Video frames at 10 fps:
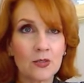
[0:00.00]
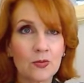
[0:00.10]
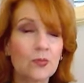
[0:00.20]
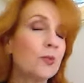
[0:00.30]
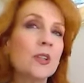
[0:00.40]

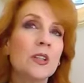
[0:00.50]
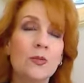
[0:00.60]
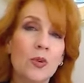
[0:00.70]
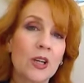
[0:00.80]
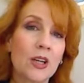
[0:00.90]
really
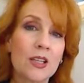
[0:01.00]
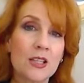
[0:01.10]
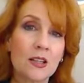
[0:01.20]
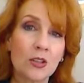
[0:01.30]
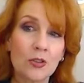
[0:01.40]
when I
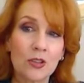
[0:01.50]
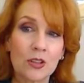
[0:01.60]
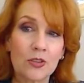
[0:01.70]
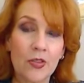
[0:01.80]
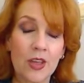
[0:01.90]
did a
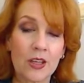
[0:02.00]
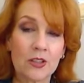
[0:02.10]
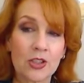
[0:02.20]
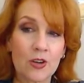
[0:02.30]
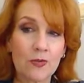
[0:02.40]
look that
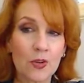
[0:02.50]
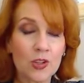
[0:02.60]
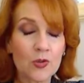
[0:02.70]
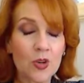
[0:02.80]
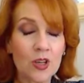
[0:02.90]

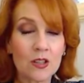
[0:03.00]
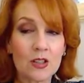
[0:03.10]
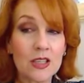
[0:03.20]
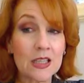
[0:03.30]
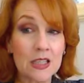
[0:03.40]

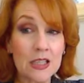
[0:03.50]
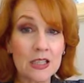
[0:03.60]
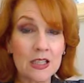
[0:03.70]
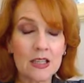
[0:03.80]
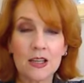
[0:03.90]

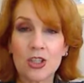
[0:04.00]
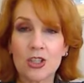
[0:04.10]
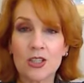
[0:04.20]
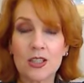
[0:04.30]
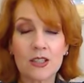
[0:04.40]
jeanfrancoiscd did. I
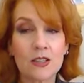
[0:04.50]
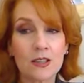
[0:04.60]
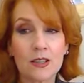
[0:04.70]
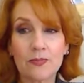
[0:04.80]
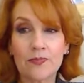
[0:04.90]
just
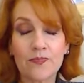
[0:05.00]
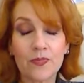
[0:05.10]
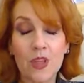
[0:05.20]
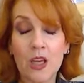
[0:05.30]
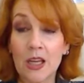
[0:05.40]

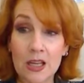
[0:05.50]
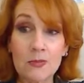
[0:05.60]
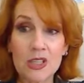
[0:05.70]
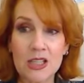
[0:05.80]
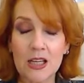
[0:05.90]

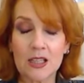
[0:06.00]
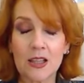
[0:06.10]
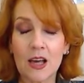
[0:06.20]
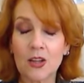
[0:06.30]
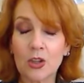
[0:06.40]
imitated
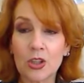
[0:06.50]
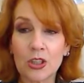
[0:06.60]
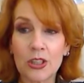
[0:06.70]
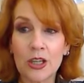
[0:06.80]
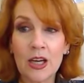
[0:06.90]
that
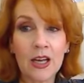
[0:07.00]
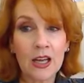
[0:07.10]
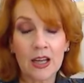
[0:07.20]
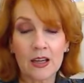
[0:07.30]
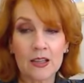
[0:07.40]
look
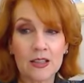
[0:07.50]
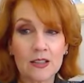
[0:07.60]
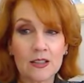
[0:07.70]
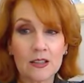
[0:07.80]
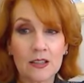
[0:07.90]

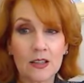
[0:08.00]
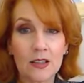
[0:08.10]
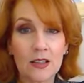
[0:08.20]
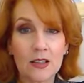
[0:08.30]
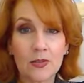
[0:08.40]
and
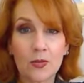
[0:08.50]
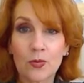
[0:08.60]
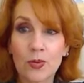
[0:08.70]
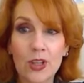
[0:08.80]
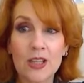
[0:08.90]

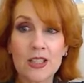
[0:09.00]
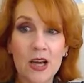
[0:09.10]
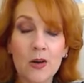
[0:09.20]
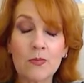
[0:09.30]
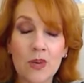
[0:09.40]
realized
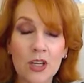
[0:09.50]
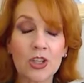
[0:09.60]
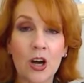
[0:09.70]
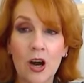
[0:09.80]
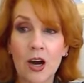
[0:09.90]
how much
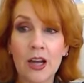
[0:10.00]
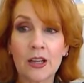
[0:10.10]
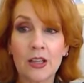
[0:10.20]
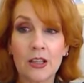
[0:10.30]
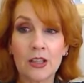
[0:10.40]

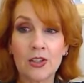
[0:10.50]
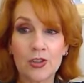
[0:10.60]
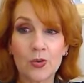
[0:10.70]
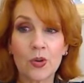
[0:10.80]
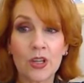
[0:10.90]
I
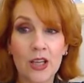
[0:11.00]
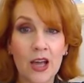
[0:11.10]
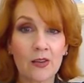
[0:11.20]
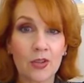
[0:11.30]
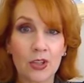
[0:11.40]
enjoyed
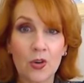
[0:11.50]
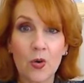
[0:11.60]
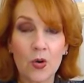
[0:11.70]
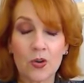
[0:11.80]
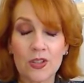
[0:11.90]
having
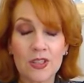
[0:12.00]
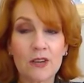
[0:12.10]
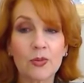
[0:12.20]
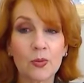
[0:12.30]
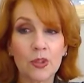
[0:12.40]
corals.
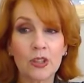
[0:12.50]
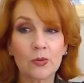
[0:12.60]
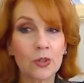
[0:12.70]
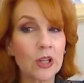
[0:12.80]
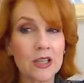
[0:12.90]
Never really
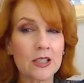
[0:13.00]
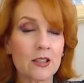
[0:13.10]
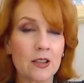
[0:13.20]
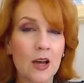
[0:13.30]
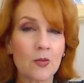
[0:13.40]
realized
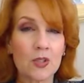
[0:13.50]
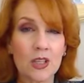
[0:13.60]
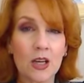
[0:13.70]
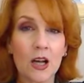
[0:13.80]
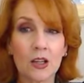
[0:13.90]
that that was a
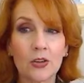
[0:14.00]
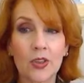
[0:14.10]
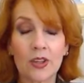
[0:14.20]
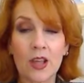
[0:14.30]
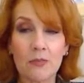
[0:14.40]
color,
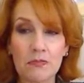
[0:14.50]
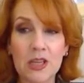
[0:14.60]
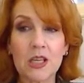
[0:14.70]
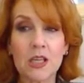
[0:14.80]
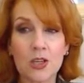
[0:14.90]
that
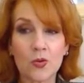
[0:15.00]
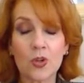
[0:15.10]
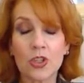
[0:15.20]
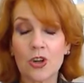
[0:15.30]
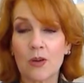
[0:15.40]
pink and
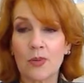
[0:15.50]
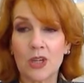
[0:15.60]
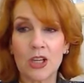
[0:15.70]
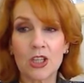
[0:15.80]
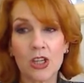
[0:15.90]
orange
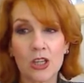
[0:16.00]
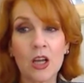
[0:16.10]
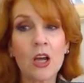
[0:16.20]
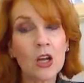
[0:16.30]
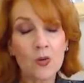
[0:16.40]
combination
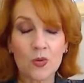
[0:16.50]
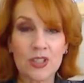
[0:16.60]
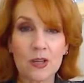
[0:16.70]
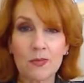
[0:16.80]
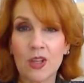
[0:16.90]
was
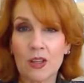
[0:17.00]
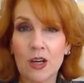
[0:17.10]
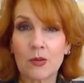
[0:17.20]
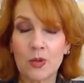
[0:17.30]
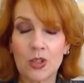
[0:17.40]
something that
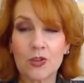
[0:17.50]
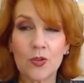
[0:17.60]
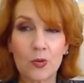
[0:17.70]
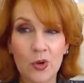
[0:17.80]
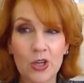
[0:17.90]
I would
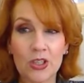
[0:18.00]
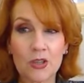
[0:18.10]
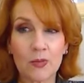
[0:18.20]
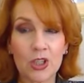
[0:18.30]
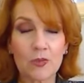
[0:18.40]
enjoy wearing
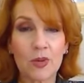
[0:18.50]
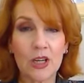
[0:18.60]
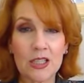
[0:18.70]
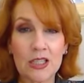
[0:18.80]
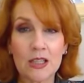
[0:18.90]
so much, but
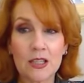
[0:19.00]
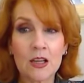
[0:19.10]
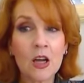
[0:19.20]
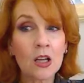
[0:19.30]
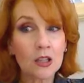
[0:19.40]
I did.
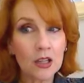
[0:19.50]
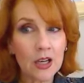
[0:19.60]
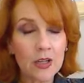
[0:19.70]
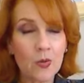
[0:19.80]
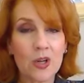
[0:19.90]

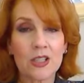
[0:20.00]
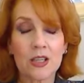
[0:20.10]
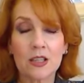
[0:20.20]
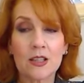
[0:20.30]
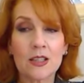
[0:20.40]
Likewise,
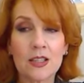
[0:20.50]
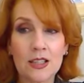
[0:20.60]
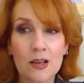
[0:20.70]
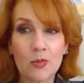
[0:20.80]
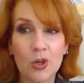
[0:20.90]
in the
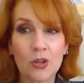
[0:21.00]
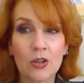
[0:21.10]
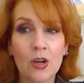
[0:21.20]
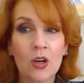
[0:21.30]
summer,